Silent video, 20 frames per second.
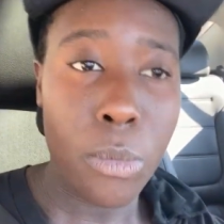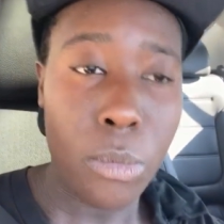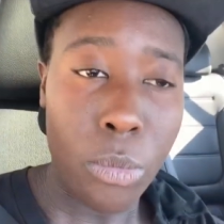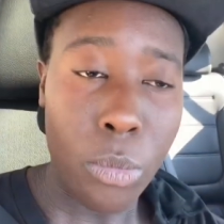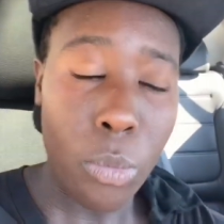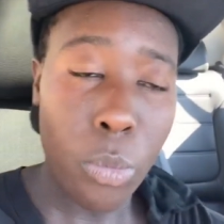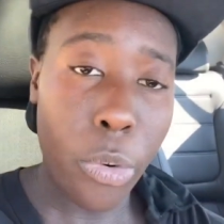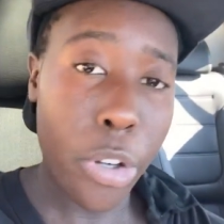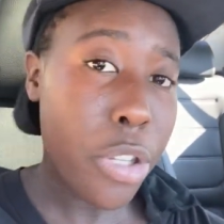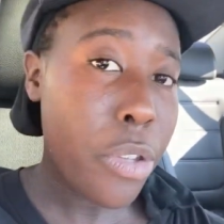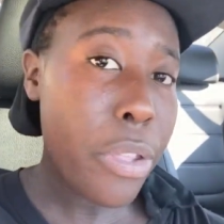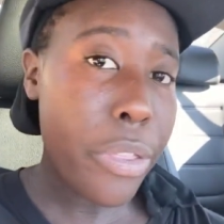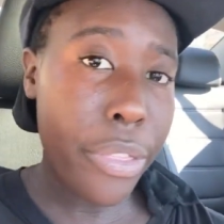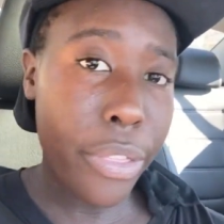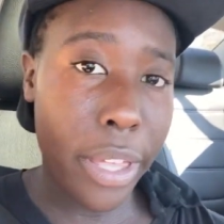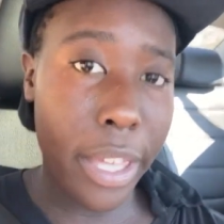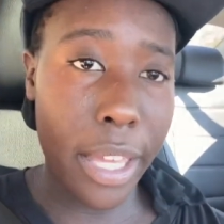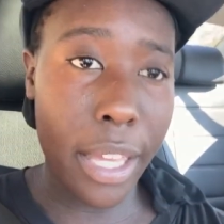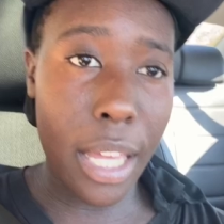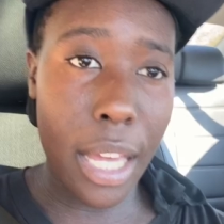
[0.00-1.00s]
what do you
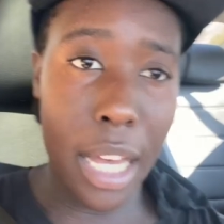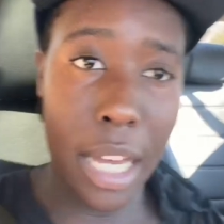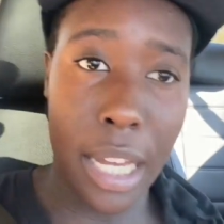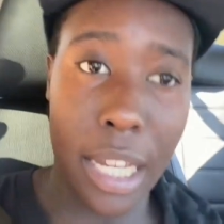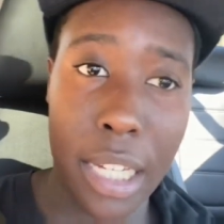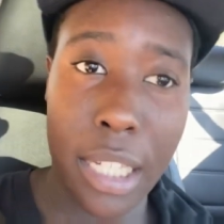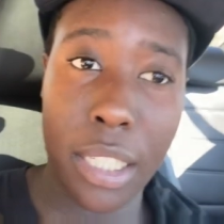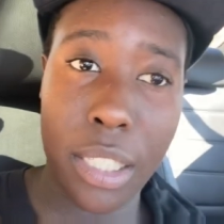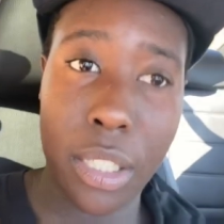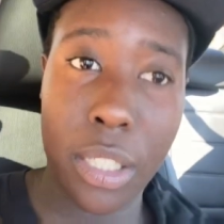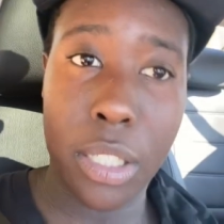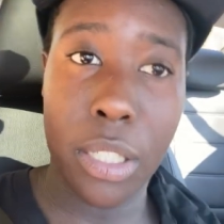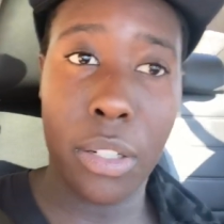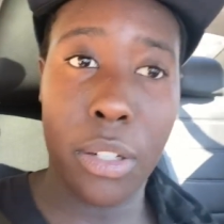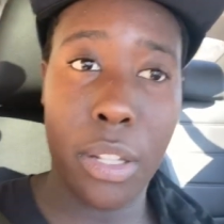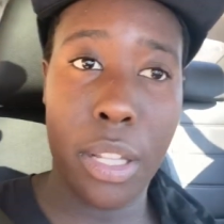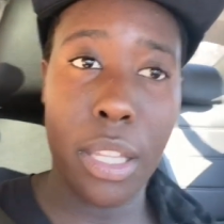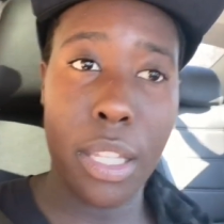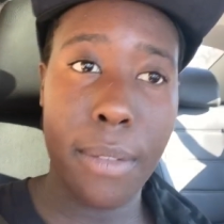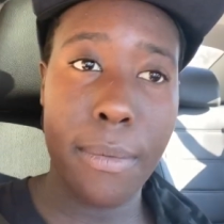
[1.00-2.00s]
think
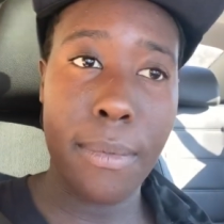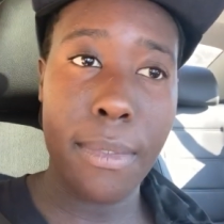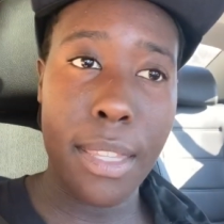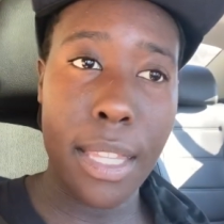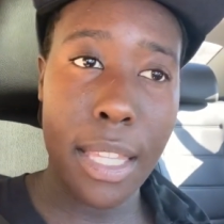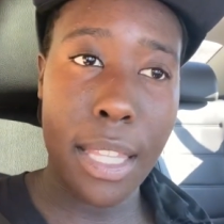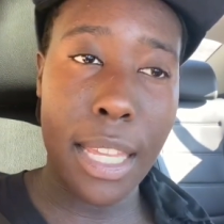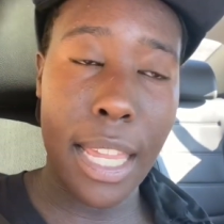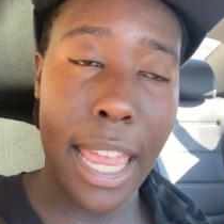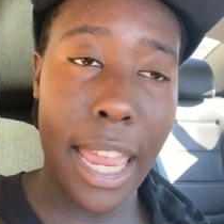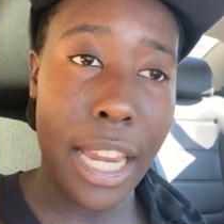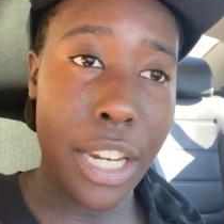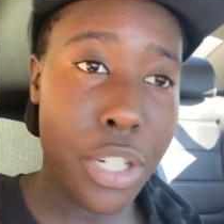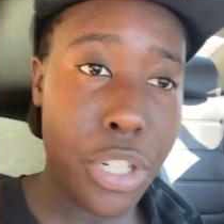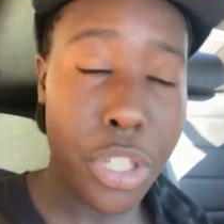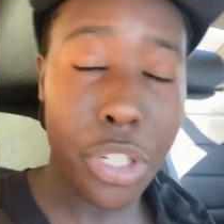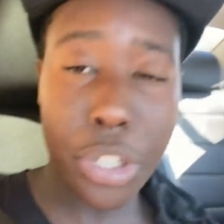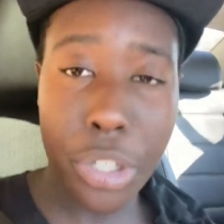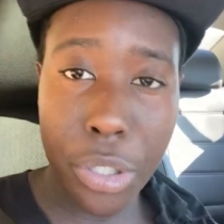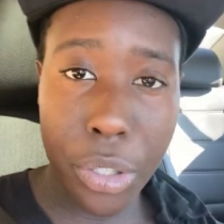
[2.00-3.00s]

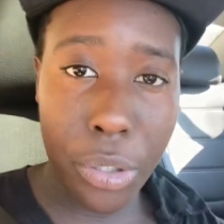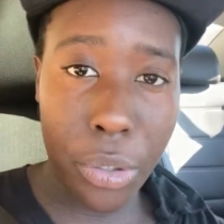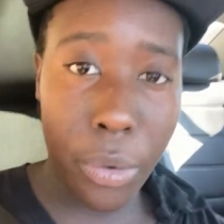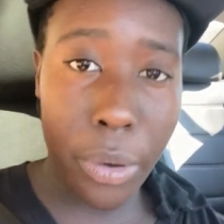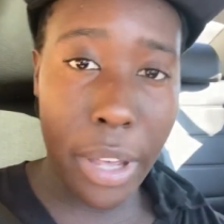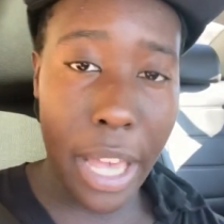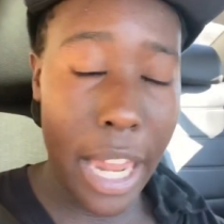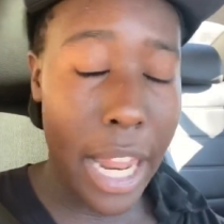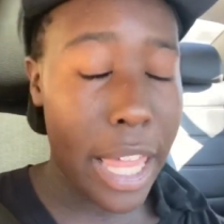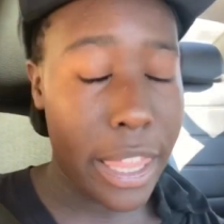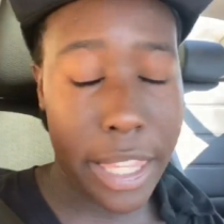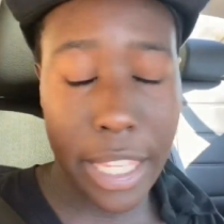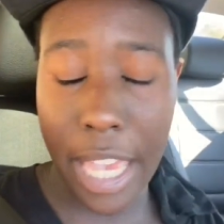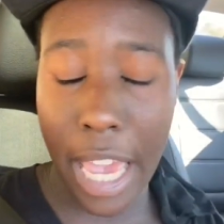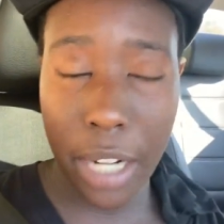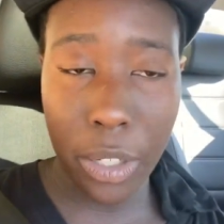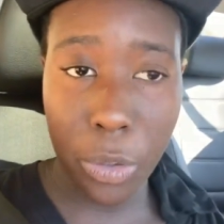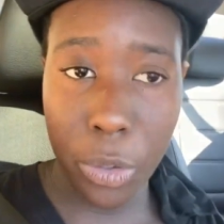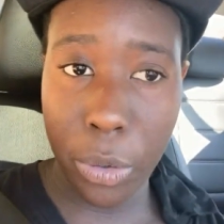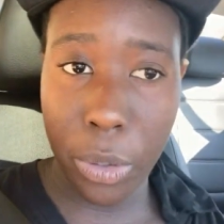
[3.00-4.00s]
HQ at the
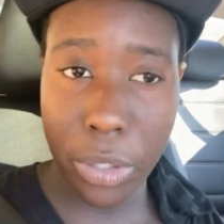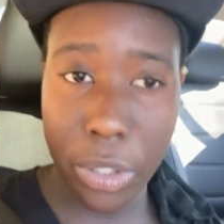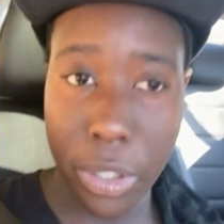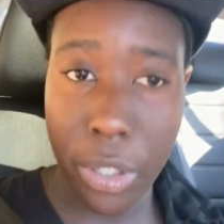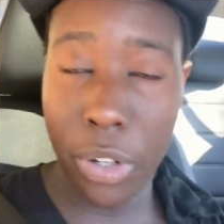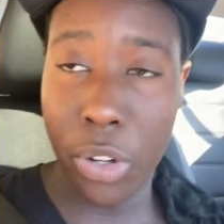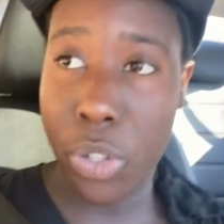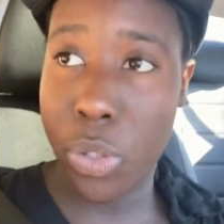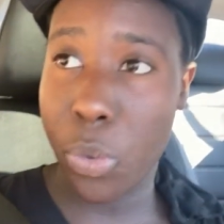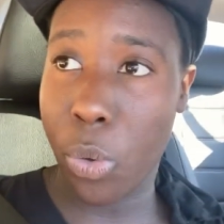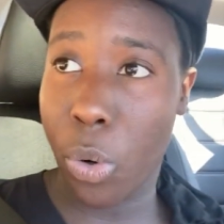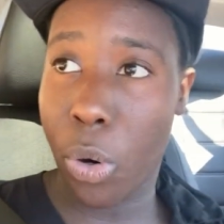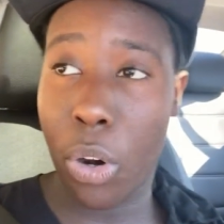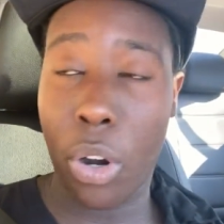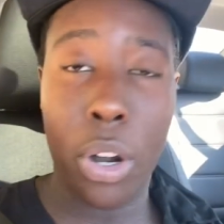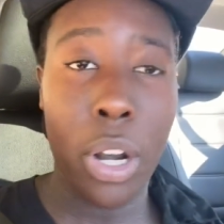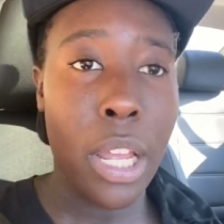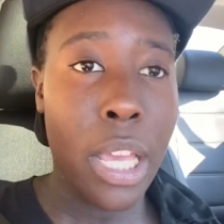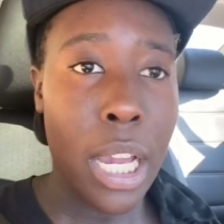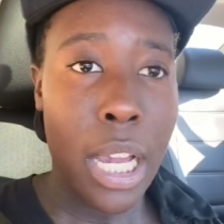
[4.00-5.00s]
headquarters
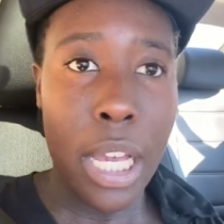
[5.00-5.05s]
or